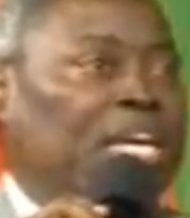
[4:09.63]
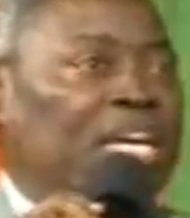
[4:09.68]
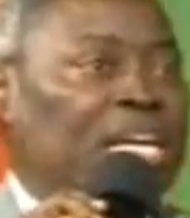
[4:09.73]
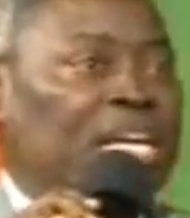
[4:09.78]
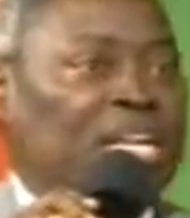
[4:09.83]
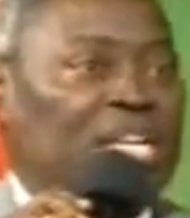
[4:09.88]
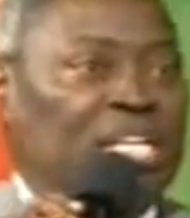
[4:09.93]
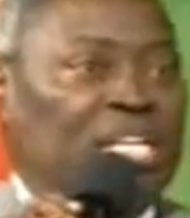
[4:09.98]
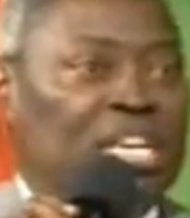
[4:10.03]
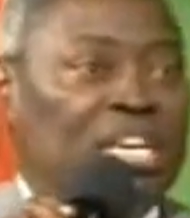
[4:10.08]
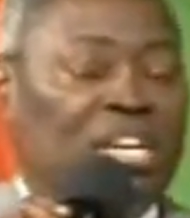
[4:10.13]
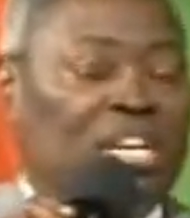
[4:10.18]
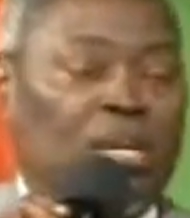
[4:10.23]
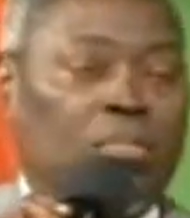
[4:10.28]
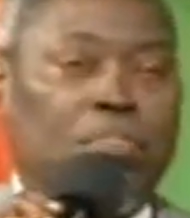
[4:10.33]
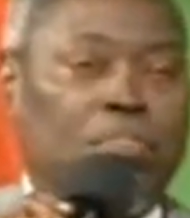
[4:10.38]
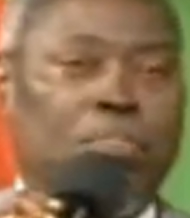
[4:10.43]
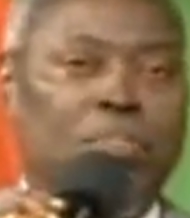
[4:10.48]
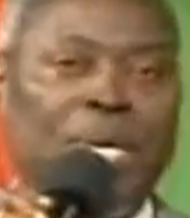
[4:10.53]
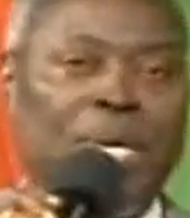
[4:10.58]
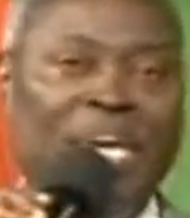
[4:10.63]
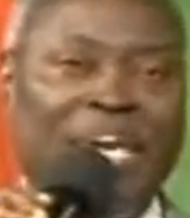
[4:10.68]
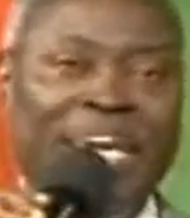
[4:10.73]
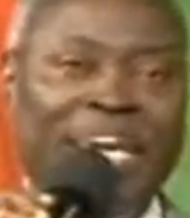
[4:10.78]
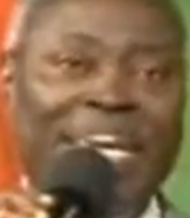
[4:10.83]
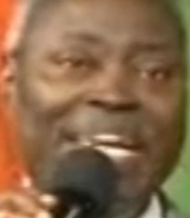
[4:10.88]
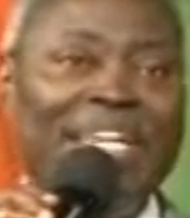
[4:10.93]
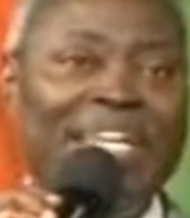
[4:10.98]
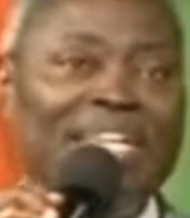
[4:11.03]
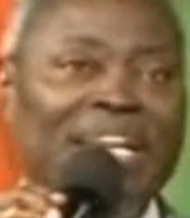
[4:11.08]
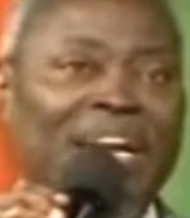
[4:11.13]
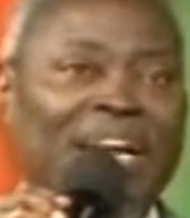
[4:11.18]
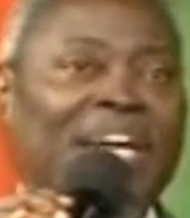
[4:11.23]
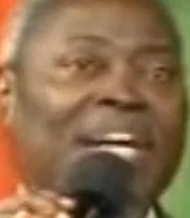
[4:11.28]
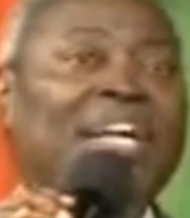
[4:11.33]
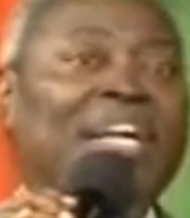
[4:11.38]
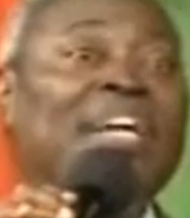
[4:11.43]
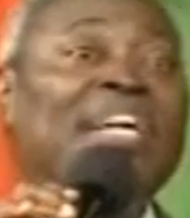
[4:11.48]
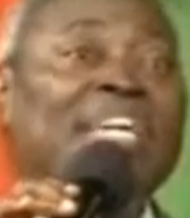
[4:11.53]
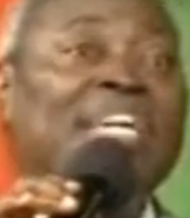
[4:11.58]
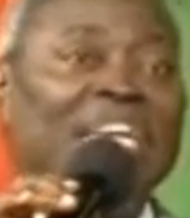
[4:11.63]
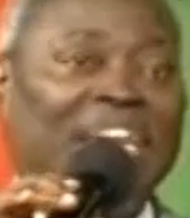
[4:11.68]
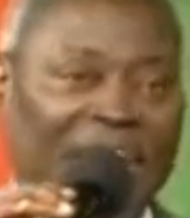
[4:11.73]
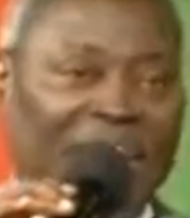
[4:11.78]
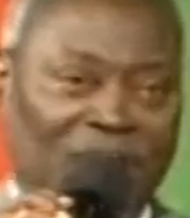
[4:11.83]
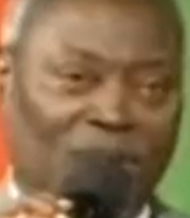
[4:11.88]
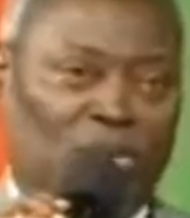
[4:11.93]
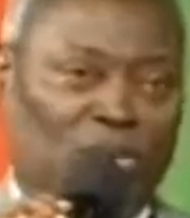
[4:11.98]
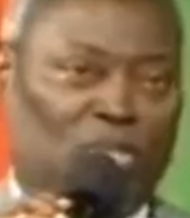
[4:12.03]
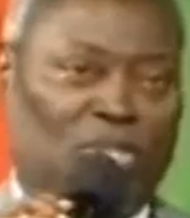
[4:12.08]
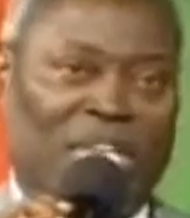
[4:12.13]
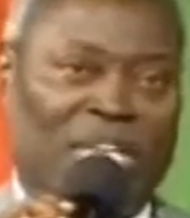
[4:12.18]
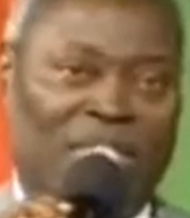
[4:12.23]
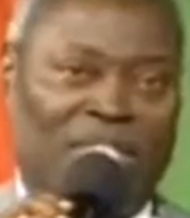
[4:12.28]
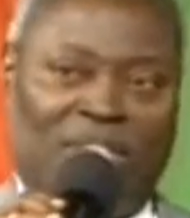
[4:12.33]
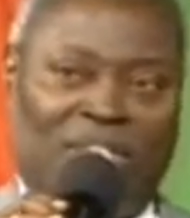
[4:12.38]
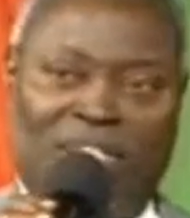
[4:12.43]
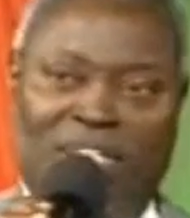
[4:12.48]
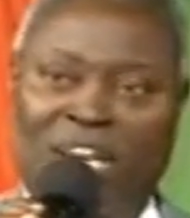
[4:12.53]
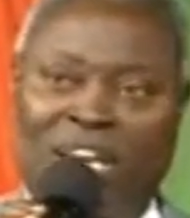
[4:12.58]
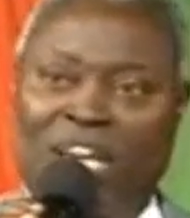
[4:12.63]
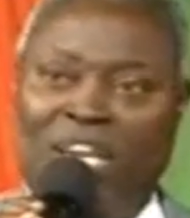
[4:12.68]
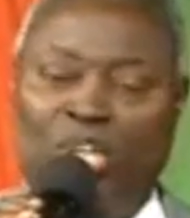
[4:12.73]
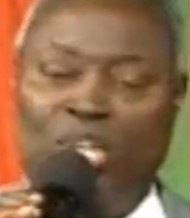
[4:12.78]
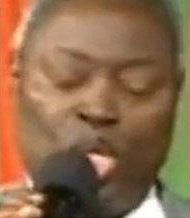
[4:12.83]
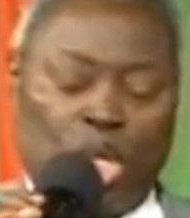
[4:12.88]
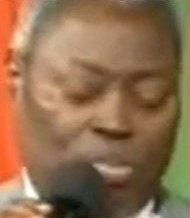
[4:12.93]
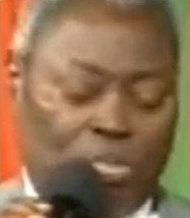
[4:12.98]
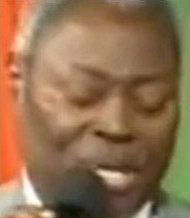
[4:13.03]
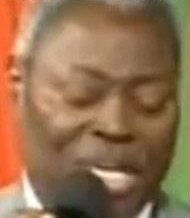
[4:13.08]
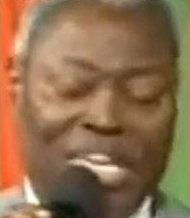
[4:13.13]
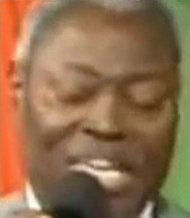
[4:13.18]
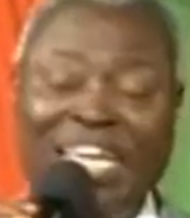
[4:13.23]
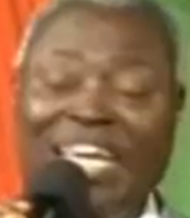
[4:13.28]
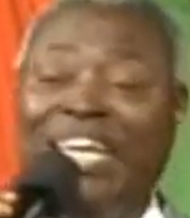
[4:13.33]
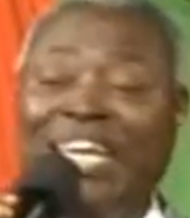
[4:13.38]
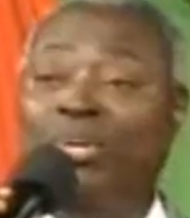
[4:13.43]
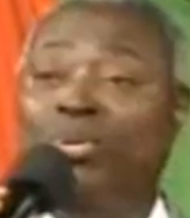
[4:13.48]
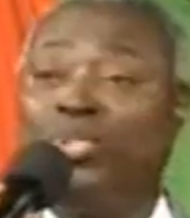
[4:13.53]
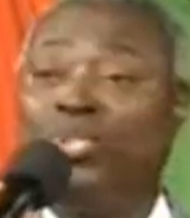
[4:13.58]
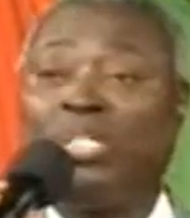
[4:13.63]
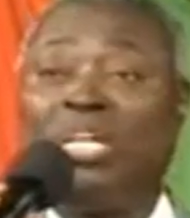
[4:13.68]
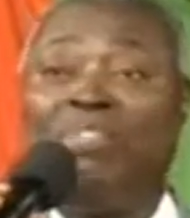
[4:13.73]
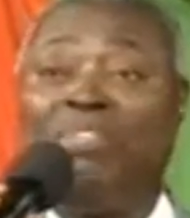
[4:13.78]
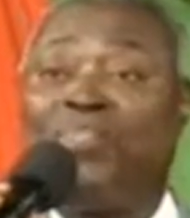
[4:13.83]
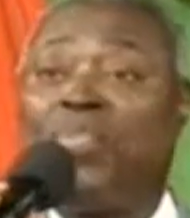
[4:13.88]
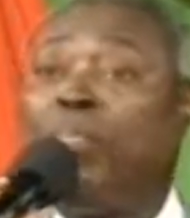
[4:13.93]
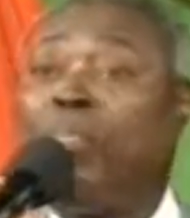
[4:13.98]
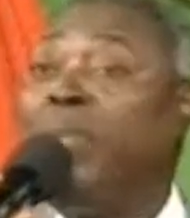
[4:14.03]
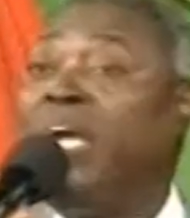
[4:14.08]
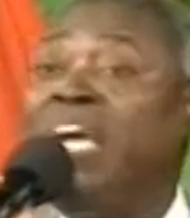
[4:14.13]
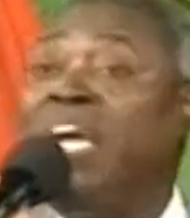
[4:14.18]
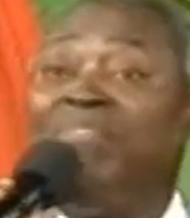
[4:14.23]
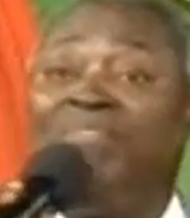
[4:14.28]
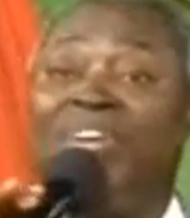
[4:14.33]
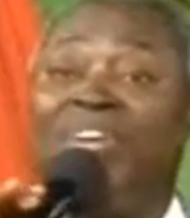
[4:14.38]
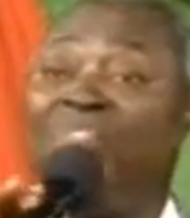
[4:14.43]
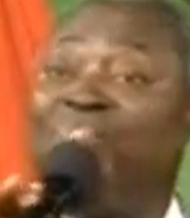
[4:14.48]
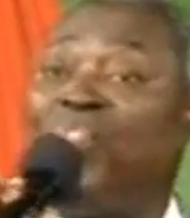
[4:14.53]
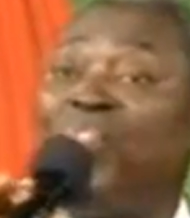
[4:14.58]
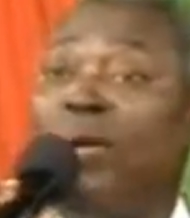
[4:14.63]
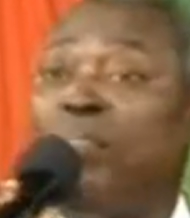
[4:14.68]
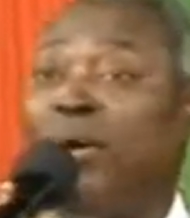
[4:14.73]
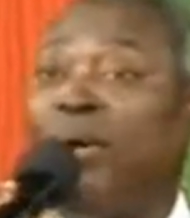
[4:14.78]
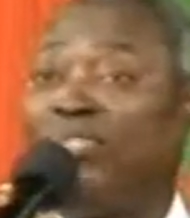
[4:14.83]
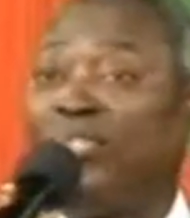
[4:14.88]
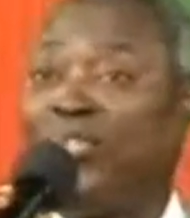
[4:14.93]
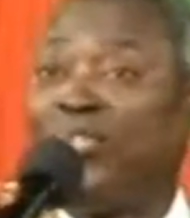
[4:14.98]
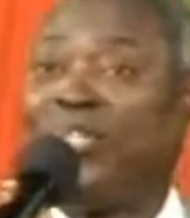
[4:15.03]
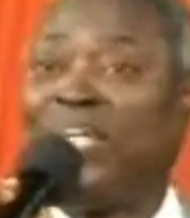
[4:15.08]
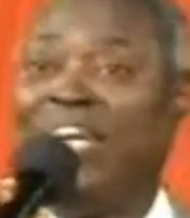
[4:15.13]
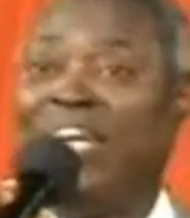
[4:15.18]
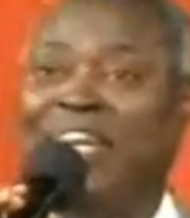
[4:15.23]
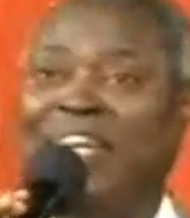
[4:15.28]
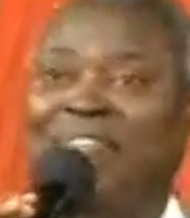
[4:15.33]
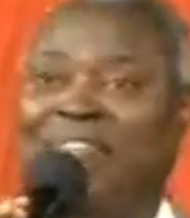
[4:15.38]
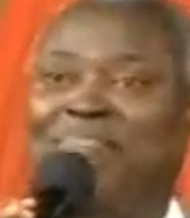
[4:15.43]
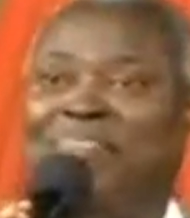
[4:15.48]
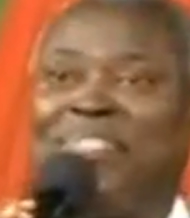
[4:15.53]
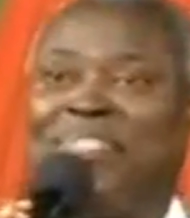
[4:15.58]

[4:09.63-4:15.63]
A year of being innocent. You'll be innocent from every form of sin.